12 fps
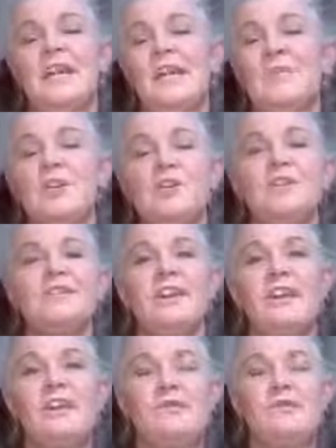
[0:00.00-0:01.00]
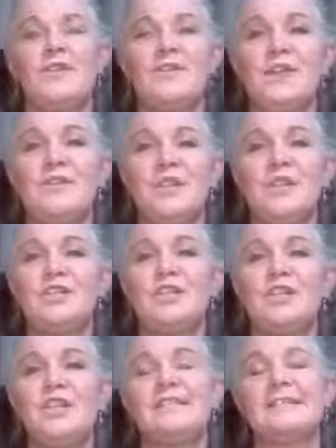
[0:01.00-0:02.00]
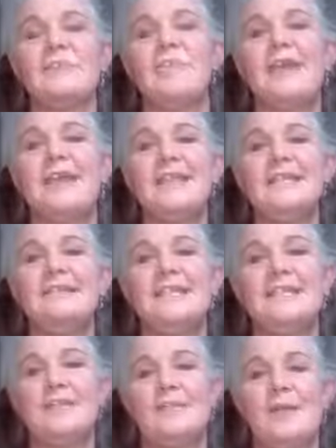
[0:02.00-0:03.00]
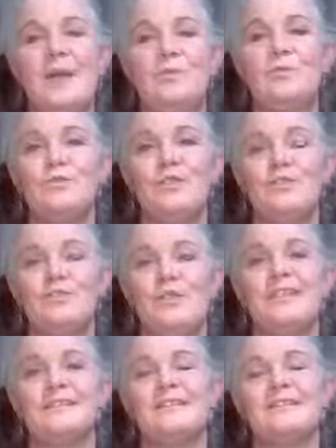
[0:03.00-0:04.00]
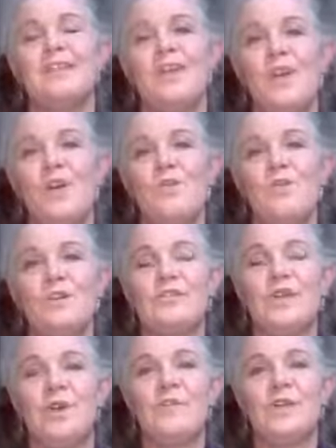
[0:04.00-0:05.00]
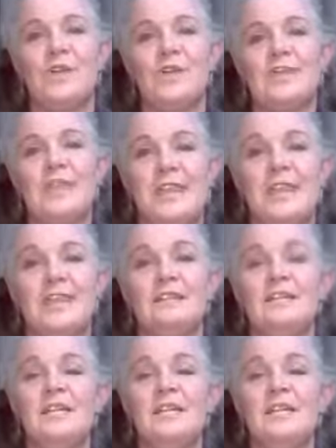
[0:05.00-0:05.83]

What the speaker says: and because I can feel their energy, it's more easy to be able to trust what's going on there.